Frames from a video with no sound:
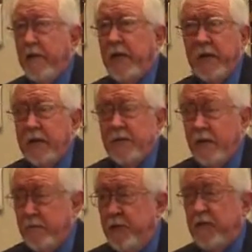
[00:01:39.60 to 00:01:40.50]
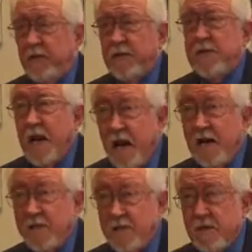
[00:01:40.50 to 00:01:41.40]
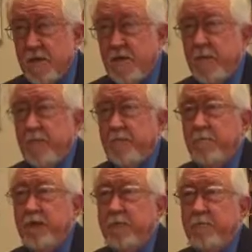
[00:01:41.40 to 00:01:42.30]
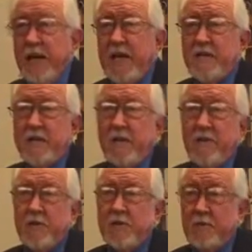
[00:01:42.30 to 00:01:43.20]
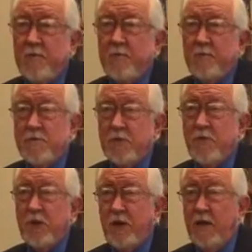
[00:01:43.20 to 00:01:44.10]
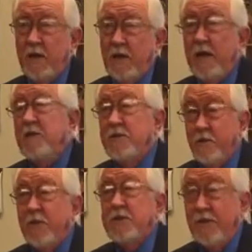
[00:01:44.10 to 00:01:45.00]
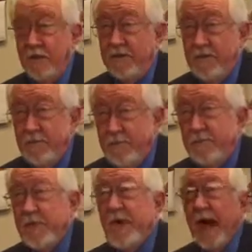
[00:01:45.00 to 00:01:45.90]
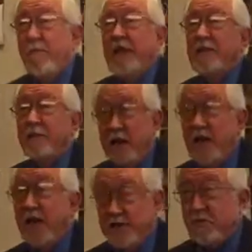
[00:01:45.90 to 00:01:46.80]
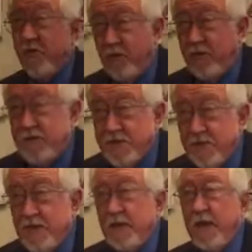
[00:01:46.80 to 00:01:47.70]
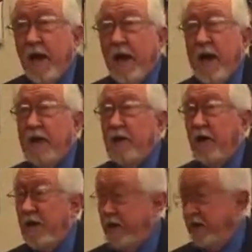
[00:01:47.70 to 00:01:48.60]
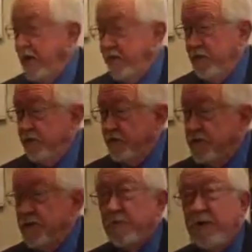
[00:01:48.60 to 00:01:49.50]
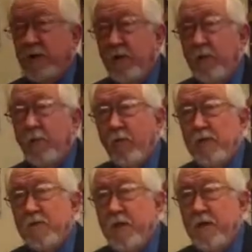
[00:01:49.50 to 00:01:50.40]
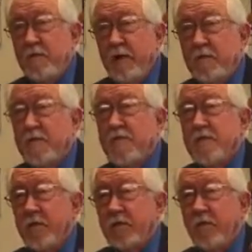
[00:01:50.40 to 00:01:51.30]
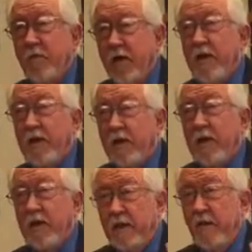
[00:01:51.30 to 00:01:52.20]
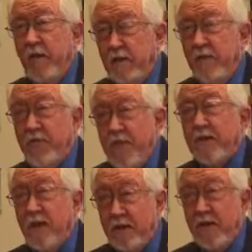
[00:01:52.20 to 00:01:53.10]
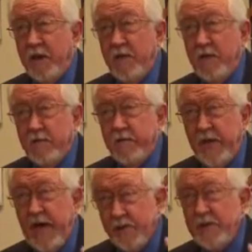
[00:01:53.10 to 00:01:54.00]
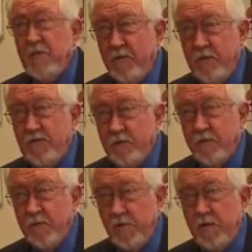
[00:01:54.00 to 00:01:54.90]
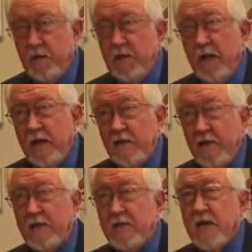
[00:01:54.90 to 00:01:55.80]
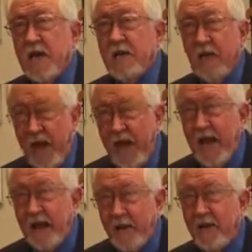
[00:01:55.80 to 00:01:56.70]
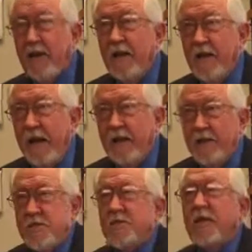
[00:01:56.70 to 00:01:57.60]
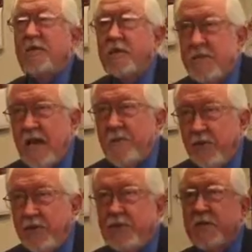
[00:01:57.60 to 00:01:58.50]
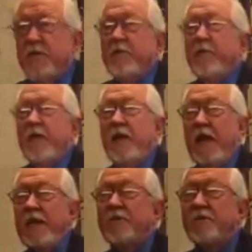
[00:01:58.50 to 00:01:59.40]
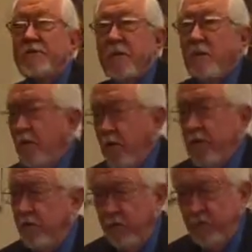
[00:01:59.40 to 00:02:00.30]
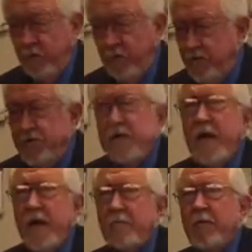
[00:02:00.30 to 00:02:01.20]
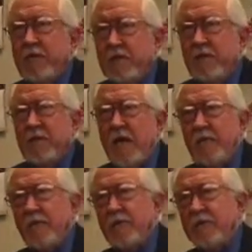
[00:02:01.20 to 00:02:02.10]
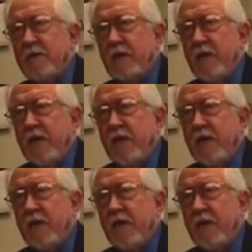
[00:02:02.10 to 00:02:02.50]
It's an empirical science, but the basis of it seems to be intuition about the meanings of words. And you can have intuitions about what words mean by just consulting what you think they mean, how you use them, and you look inside your head and construct examples and ask yourself, well, what would you say about these examples?